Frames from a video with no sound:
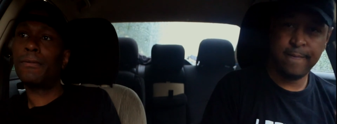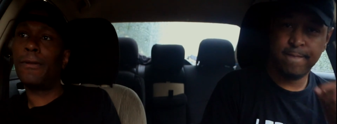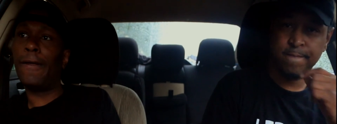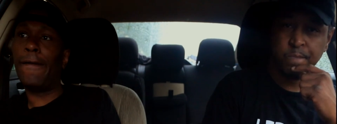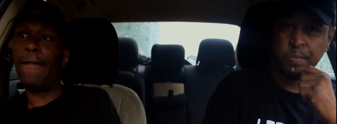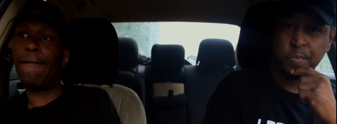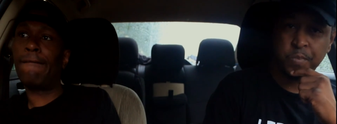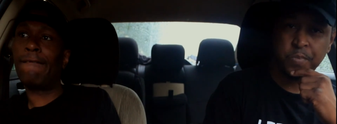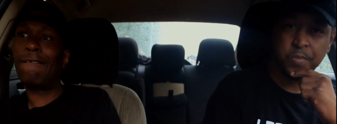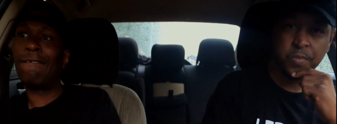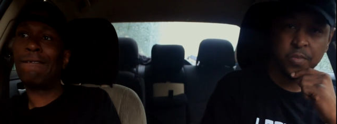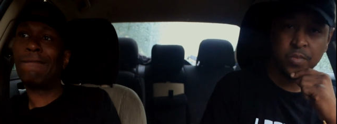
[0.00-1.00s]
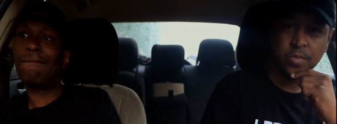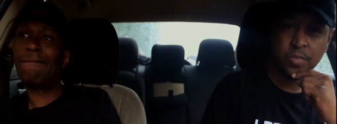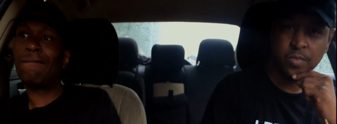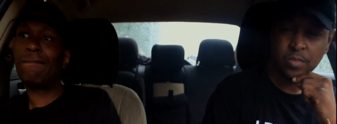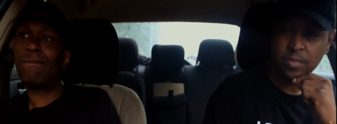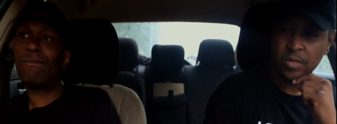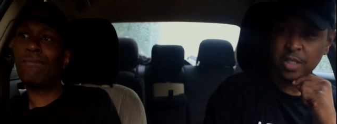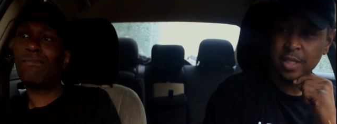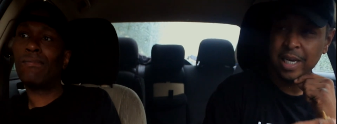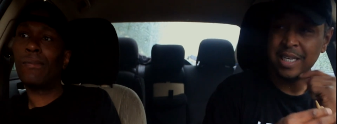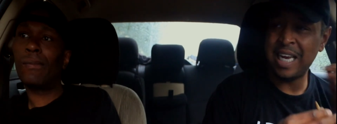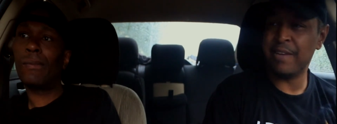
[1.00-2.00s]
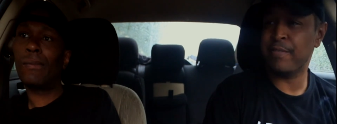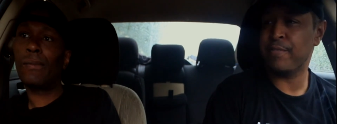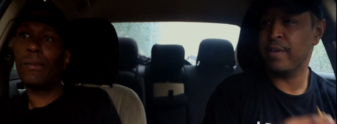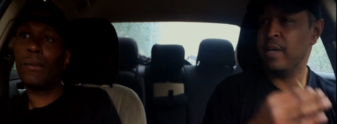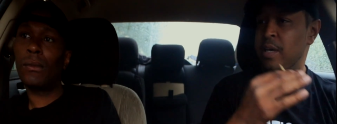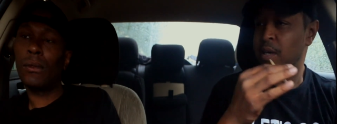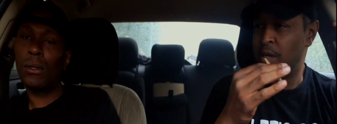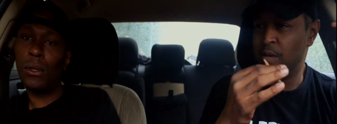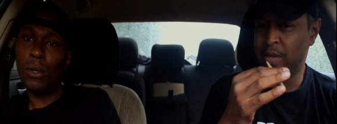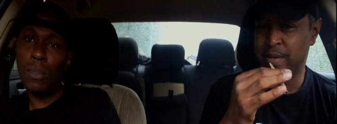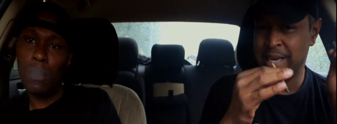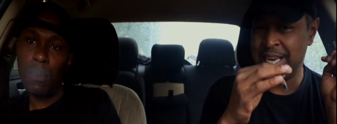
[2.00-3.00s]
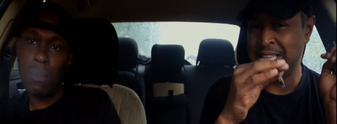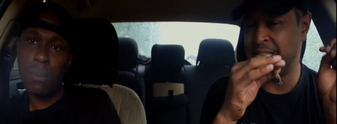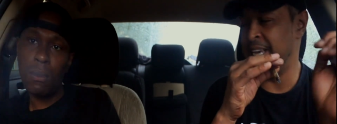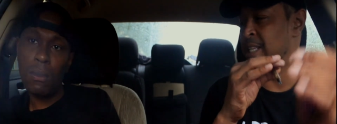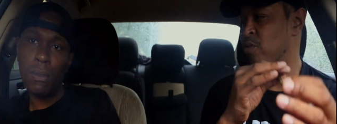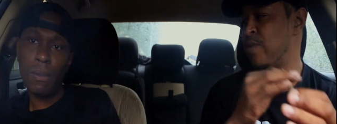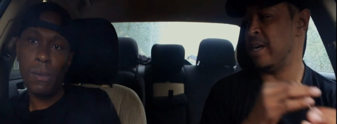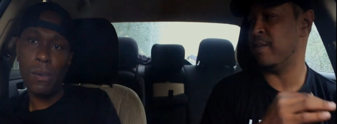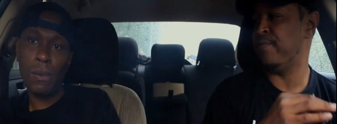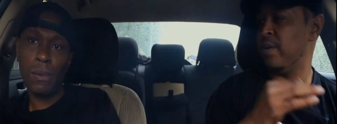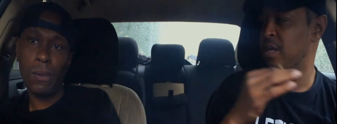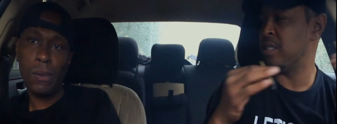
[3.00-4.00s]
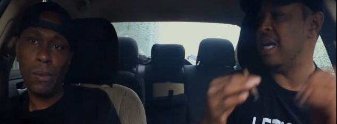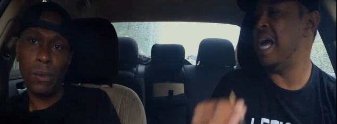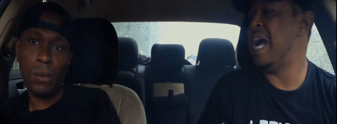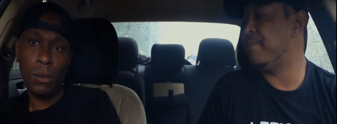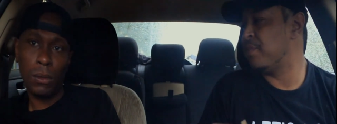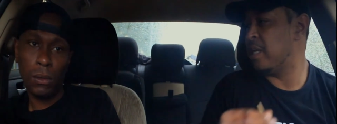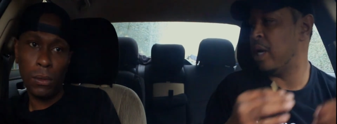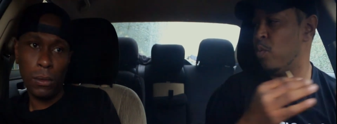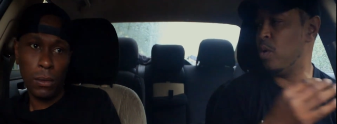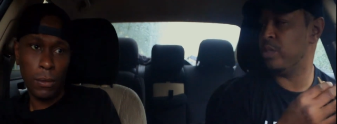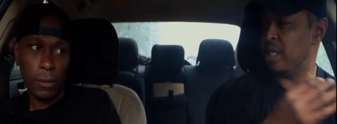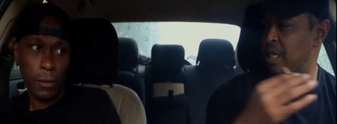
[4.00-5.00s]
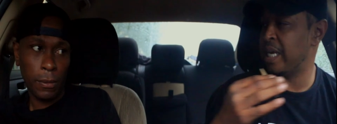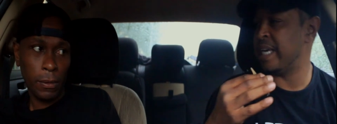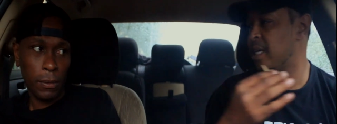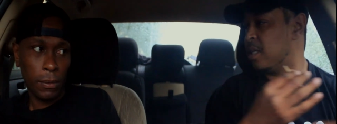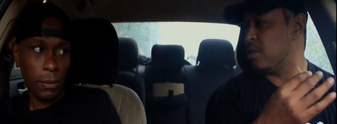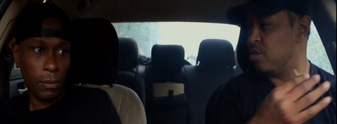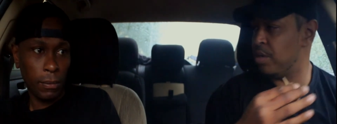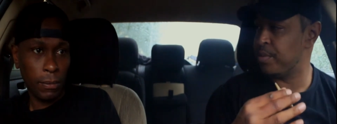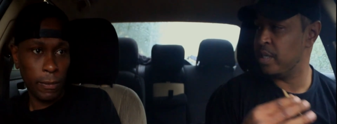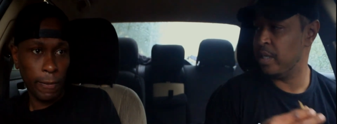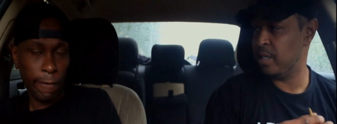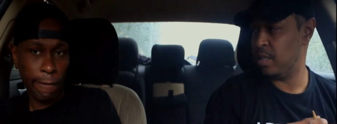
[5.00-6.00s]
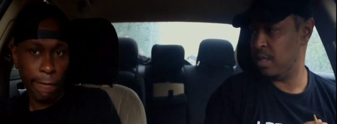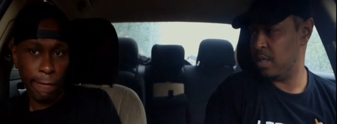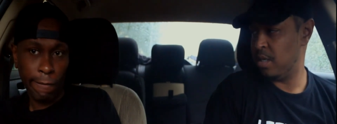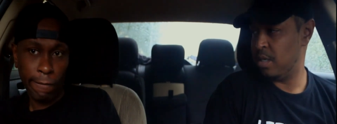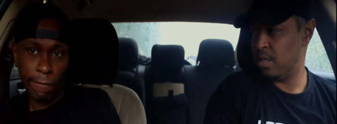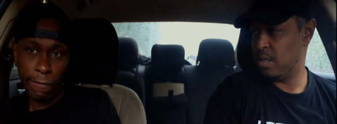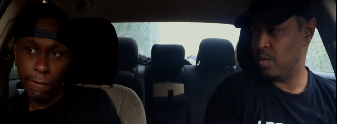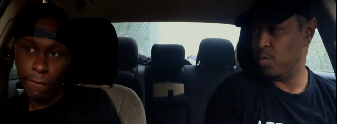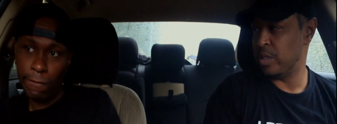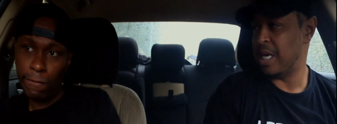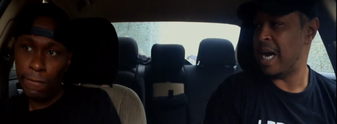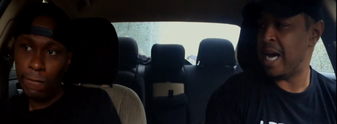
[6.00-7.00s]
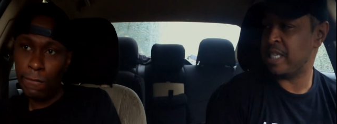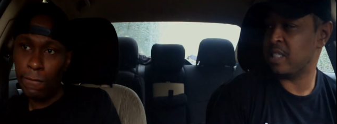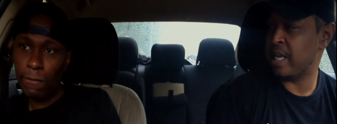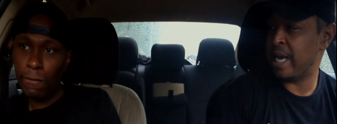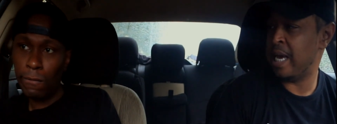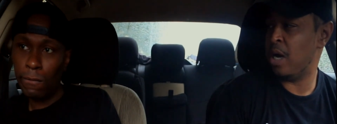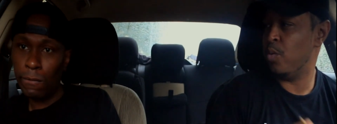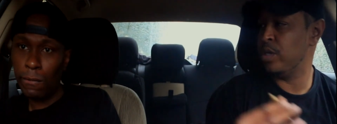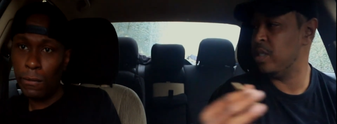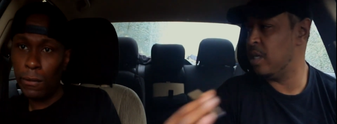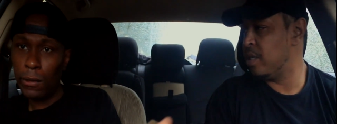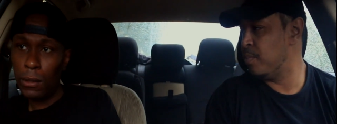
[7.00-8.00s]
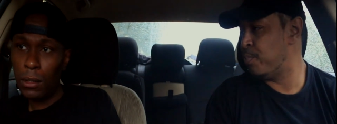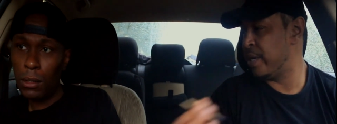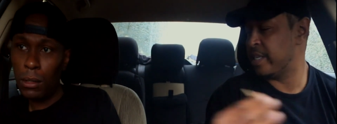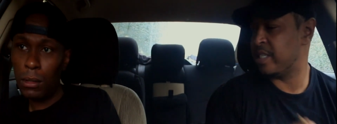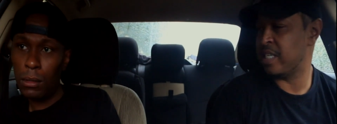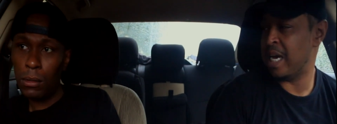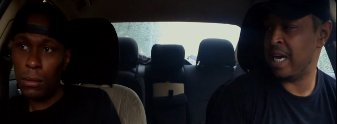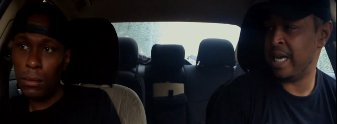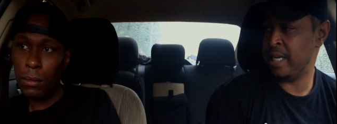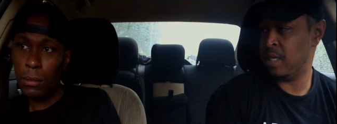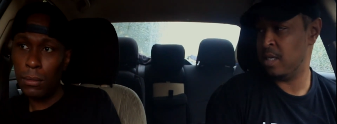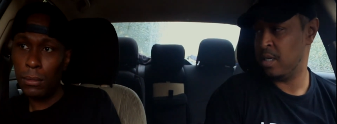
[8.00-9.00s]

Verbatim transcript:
Speaker 1: Man, like life at the end of Rockefeller to after? Like, what was it like? You know what I'm saying? Was it hostile? Was it pick a side?